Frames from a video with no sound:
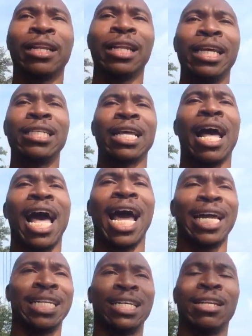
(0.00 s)
least the
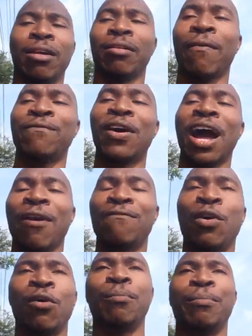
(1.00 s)
ideal of the
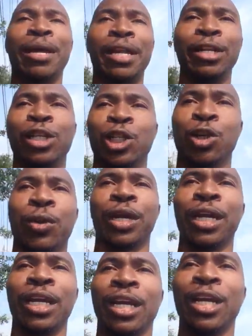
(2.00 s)
fivefold
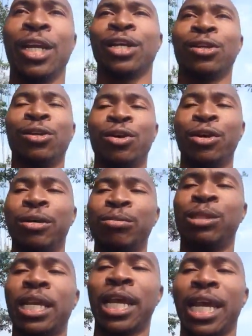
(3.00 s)
ministry, you know what I'm
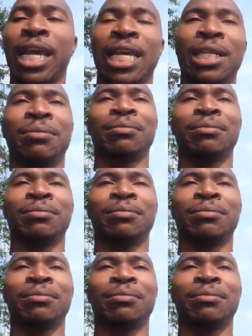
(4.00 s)
saying,